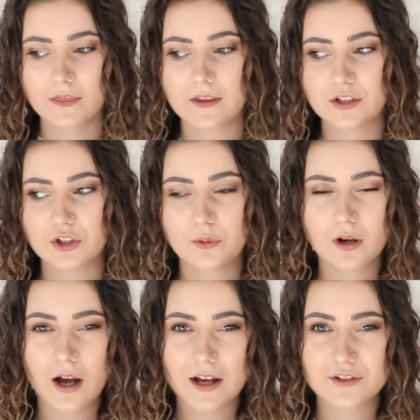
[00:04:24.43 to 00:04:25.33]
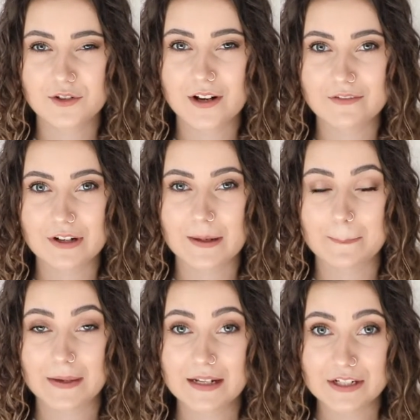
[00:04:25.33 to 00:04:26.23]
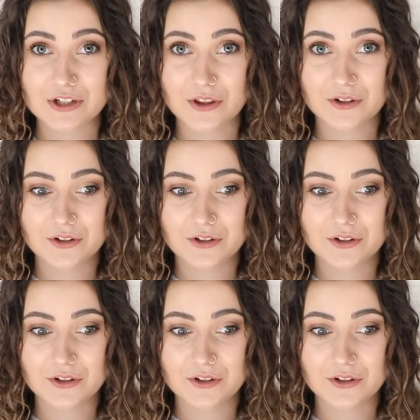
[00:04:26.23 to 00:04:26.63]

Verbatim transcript: Then you guys are never going to meet each other.